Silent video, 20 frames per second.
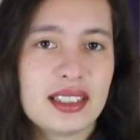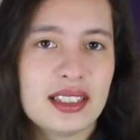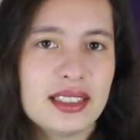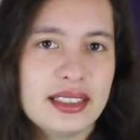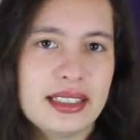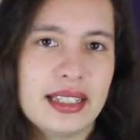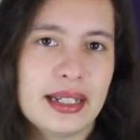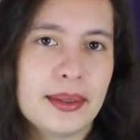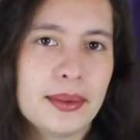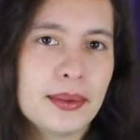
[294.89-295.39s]

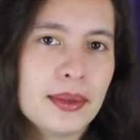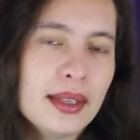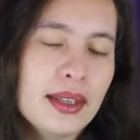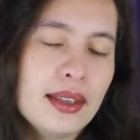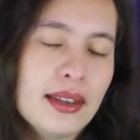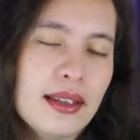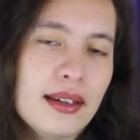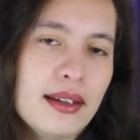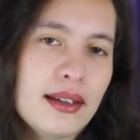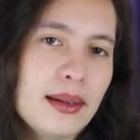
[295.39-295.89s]
yeah.
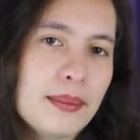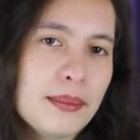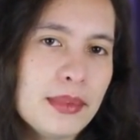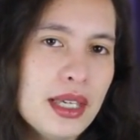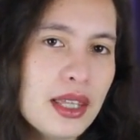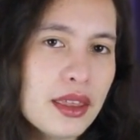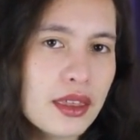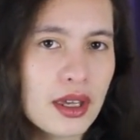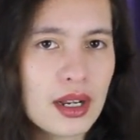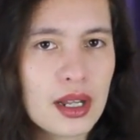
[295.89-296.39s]

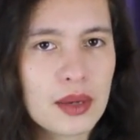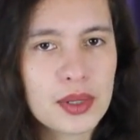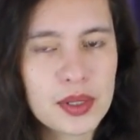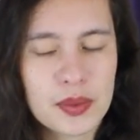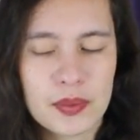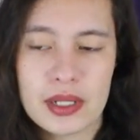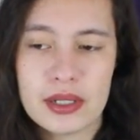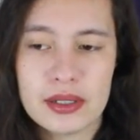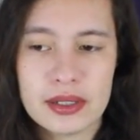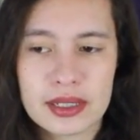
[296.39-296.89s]
He thought I was
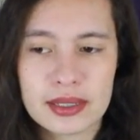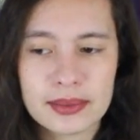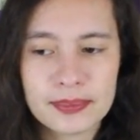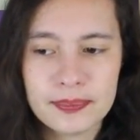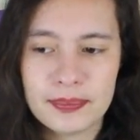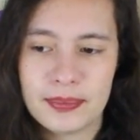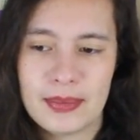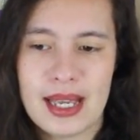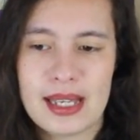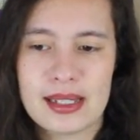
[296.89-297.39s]
weird,
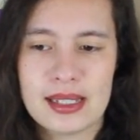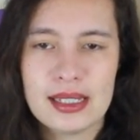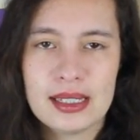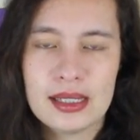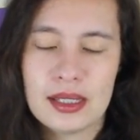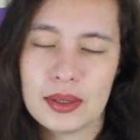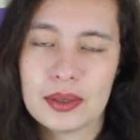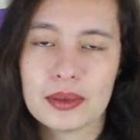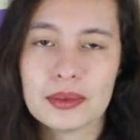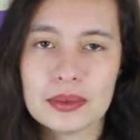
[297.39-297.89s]
as he
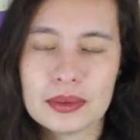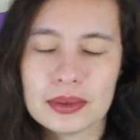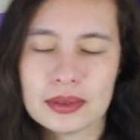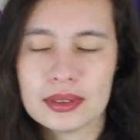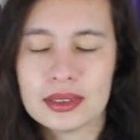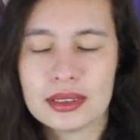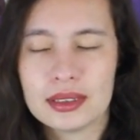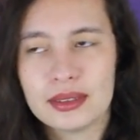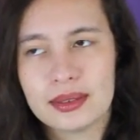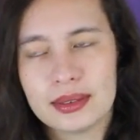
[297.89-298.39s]
do.
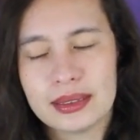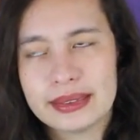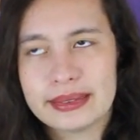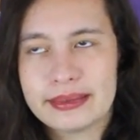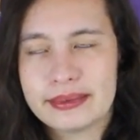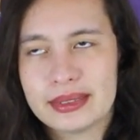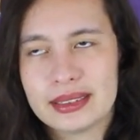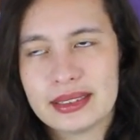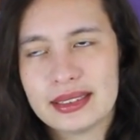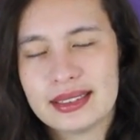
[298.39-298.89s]

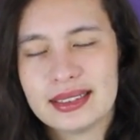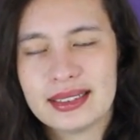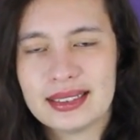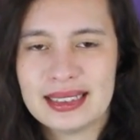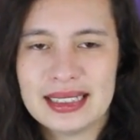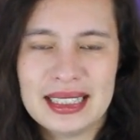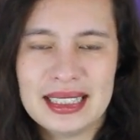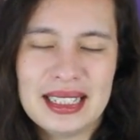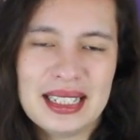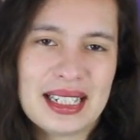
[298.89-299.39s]

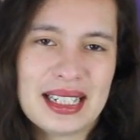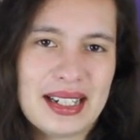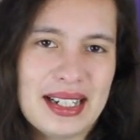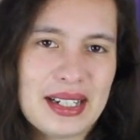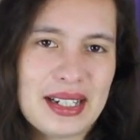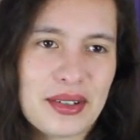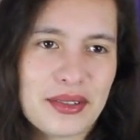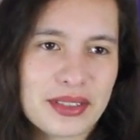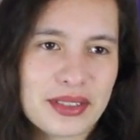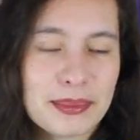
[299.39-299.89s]
kind
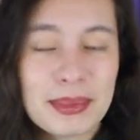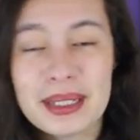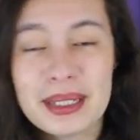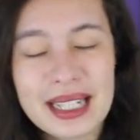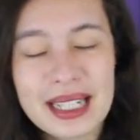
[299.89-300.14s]
of normal. But